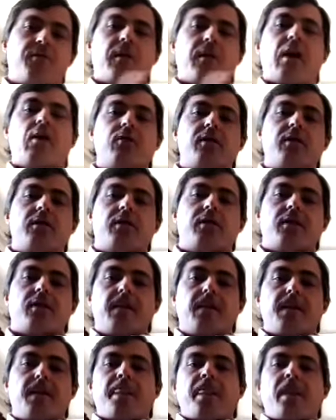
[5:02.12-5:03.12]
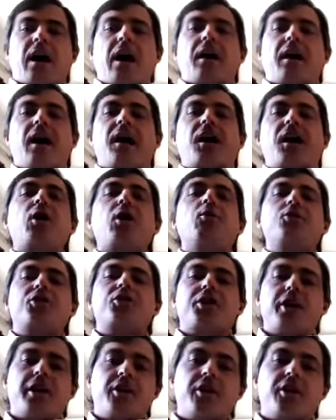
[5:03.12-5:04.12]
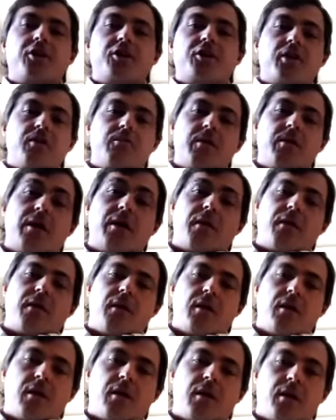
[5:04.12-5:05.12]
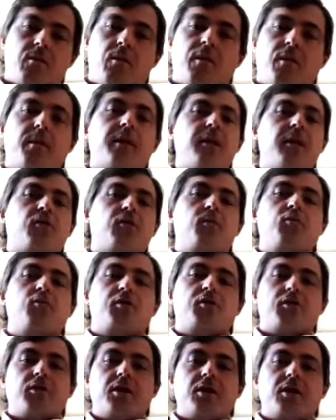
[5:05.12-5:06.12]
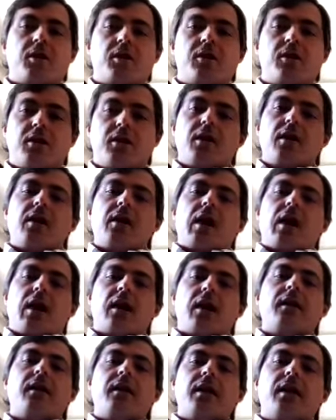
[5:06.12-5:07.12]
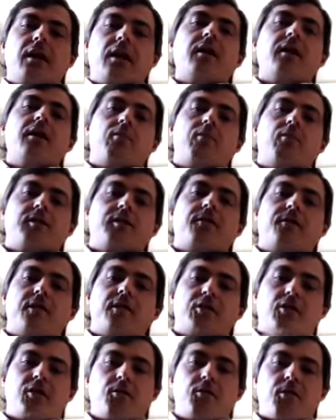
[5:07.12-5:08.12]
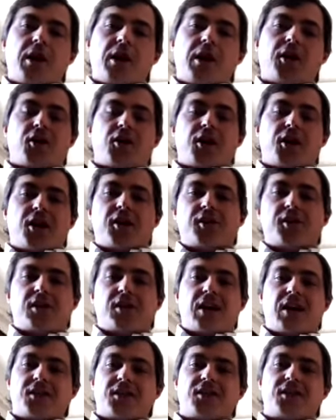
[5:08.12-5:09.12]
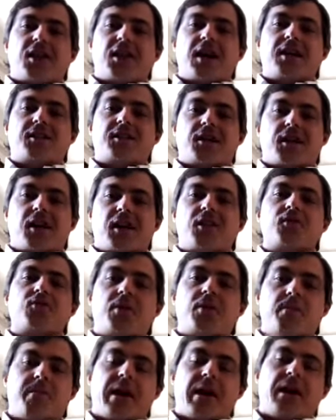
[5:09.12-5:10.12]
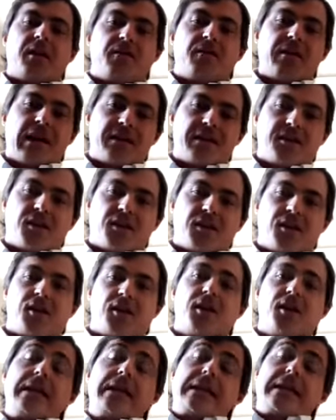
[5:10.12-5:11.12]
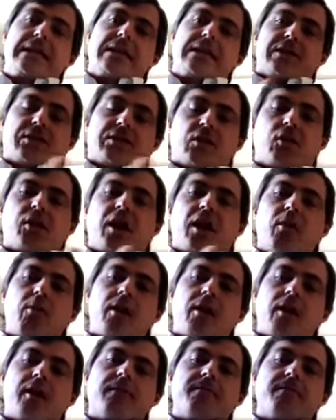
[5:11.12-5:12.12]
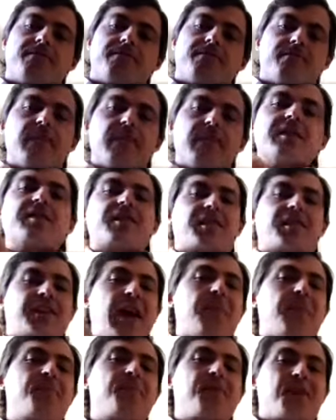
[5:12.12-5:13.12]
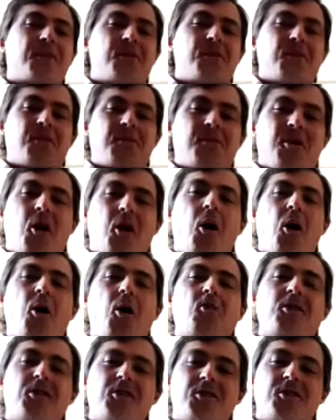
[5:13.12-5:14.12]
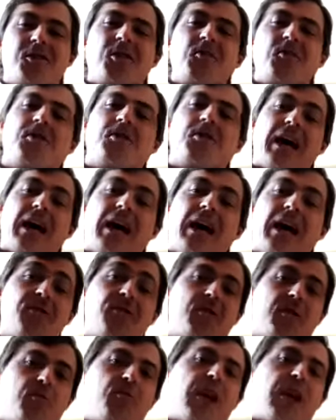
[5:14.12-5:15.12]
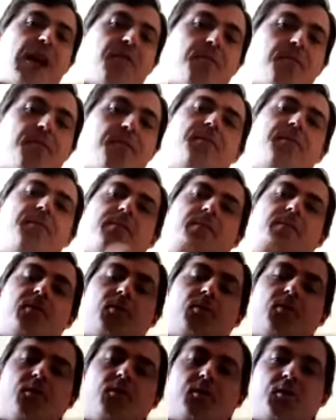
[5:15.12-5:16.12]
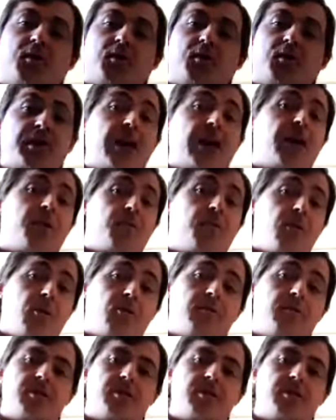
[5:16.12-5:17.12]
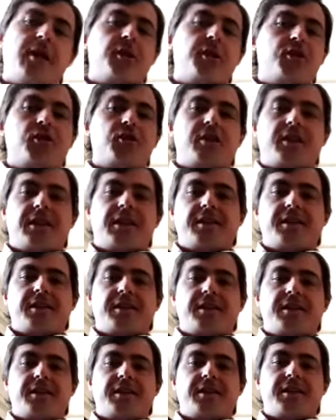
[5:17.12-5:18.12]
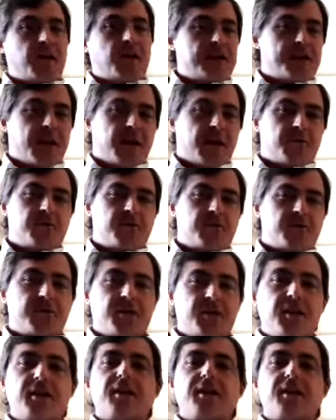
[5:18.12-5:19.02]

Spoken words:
found a negotiation with Benito Mussolini, and Italy was officially recognized as a country by the Vatican. So they were skeptical about how long they will have they would have to stay in Rome. So initially they stayed at a friend's house.